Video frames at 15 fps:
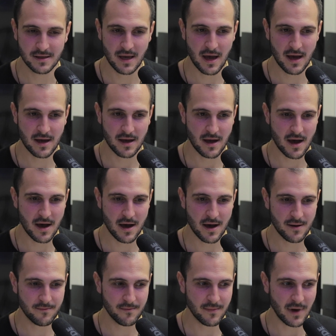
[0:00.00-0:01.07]
Yeah,
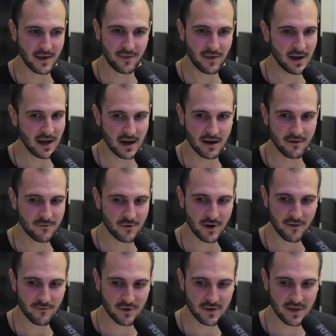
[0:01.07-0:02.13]
I think I covered
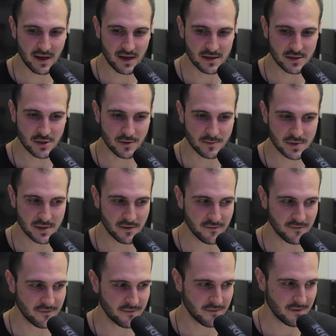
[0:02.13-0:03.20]
everything in terms
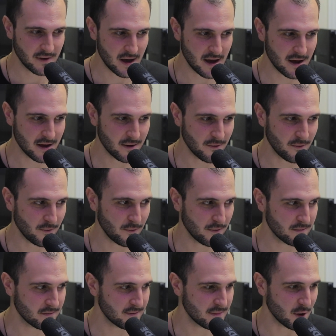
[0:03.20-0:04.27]
of
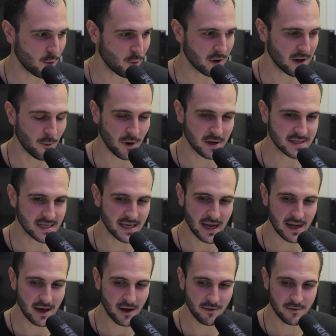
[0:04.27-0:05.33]
what I want to
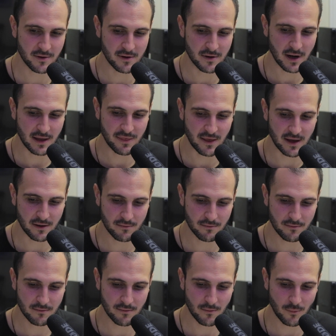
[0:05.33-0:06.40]
get out, and I think
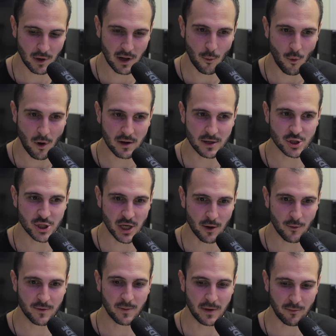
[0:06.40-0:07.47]
what I want to share
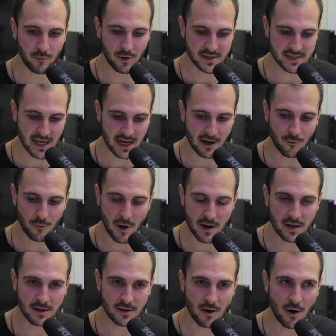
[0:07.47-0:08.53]
with people is that I run
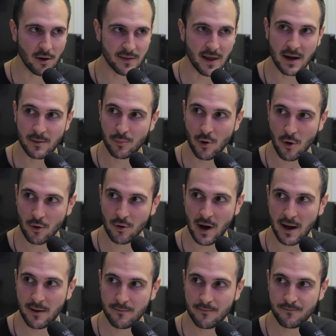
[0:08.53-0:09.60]
an online
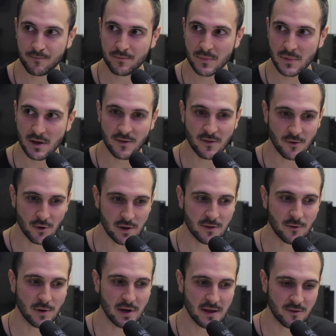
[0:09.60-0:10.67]
program, the
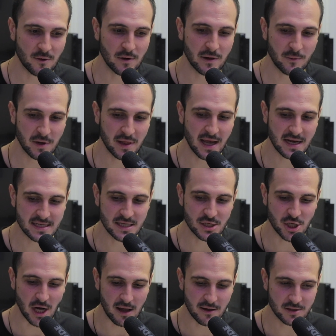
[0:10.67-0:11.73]
33 Legacy
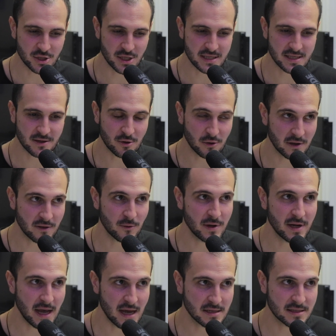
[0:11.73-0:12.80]
Challenge. It's 33
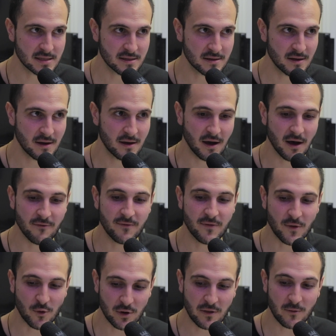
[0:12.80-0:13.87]
days of
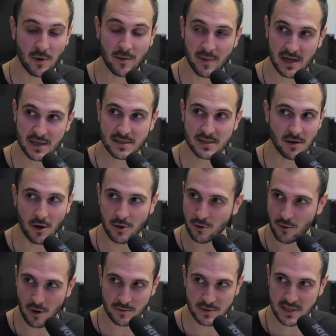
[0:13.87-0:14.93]
33 minutes on
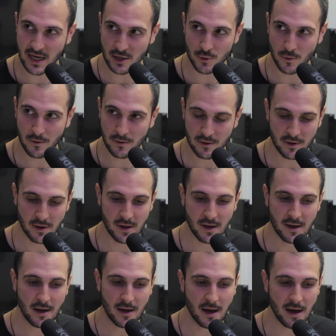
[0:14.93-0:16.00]
your own schedule
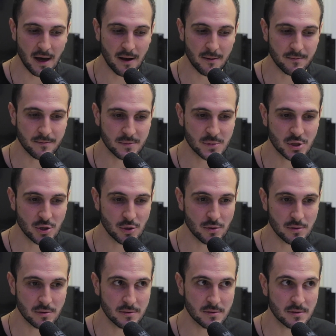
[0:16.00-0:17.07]

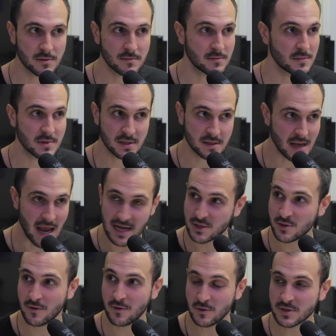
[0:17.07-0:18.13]
to
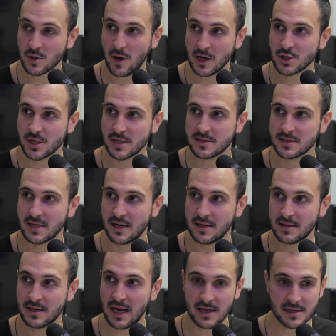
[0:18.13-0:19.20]
answer those questions
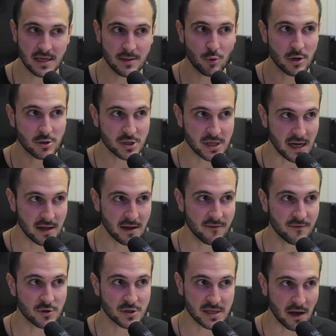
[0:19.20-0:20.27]
and get a deeper understanding
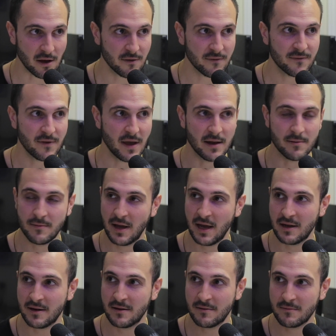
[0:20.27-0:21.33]
of yourself
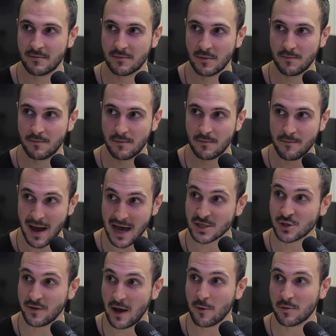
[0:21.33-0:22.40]
and
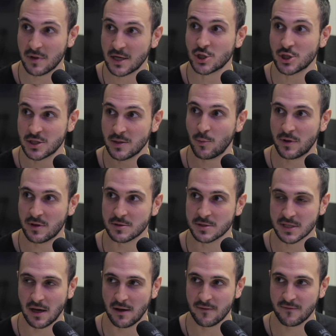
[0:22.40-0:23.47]
master that relationship with
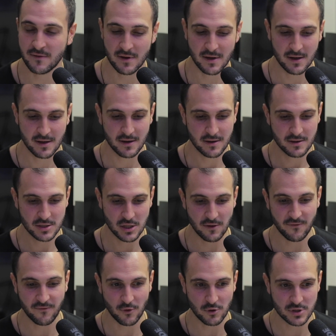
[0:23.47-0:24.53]
yourself. So the
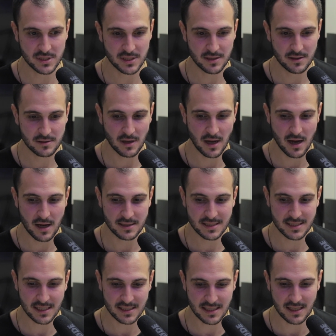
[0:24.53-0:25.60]
first
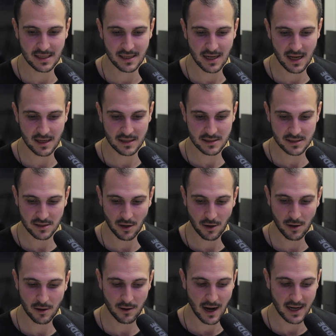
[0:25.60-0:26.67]
16 days
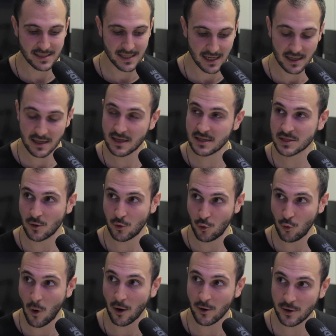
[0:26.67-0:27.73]
are identity. So
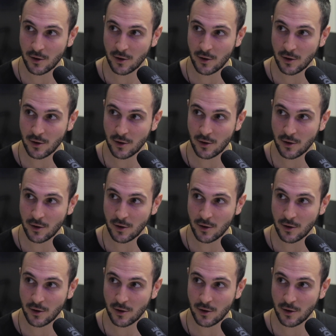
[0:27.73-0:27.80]
who are